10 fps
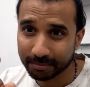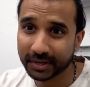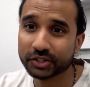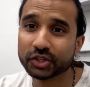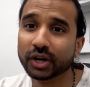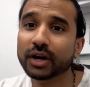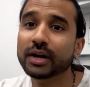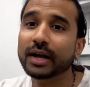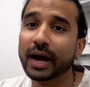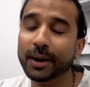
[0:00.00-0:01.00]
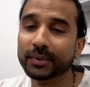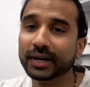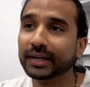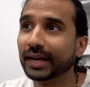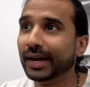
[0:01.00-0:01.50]
picture, I'm
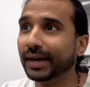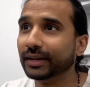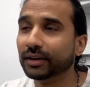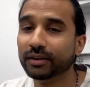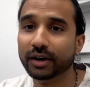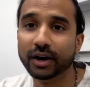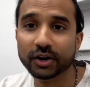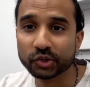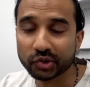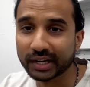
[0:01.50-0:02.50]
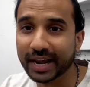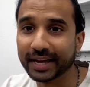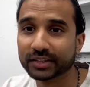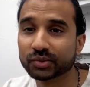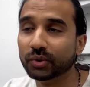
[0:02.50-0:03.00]
gonna get like 100
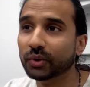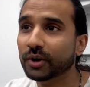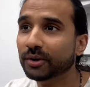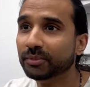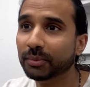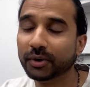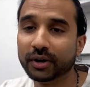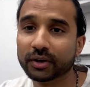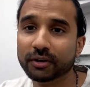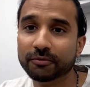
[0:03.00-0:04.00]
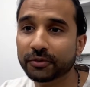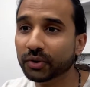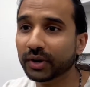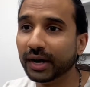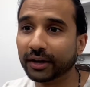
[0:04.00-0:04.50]
likes, or people are gonna
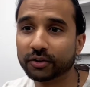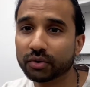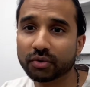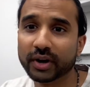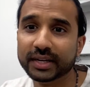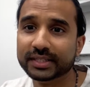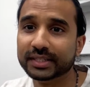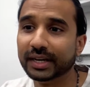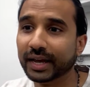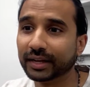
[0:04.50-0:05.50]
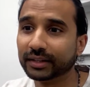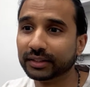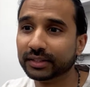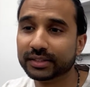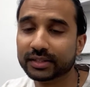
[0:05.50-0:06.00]
view it like crazy, like
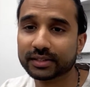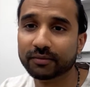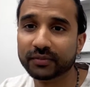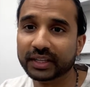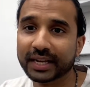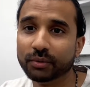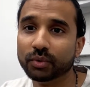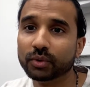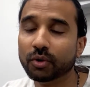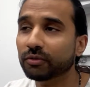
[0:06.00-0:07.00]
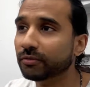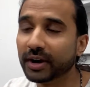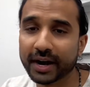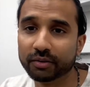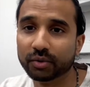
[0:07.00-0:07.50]
this is something that will go
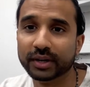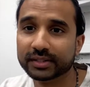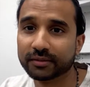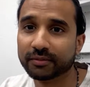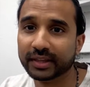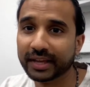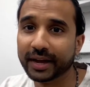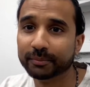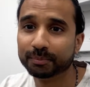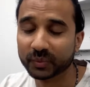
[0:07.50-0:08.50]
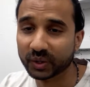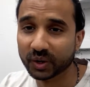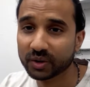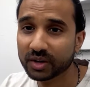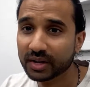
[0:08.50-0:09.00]
viral and stuff like that. You
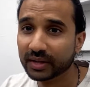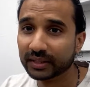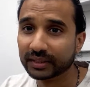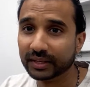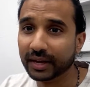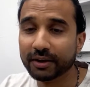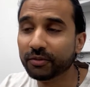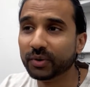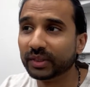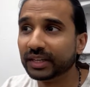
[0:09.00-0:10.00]
know, everyone